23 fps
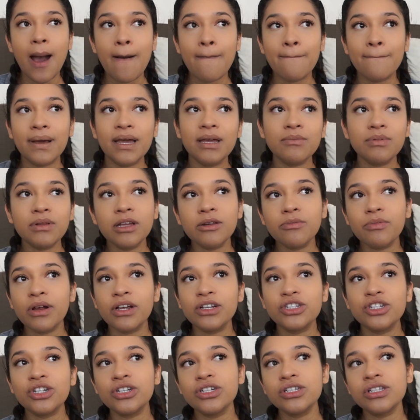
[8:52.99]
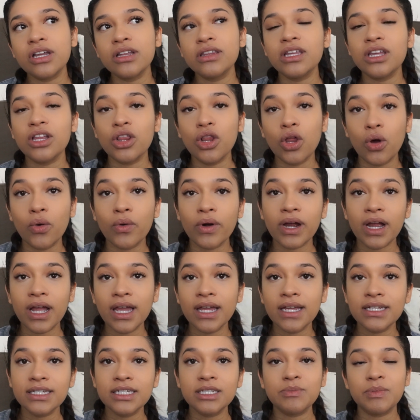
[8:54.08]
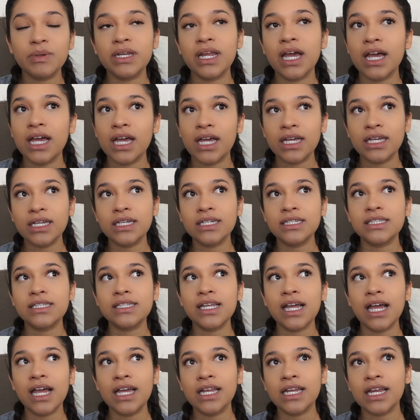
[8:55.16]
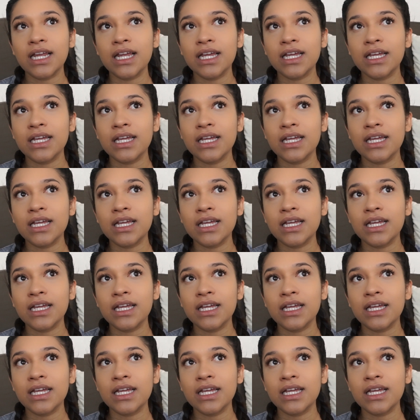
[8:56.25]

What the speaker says: My blood pressure is on the lower end, but it's not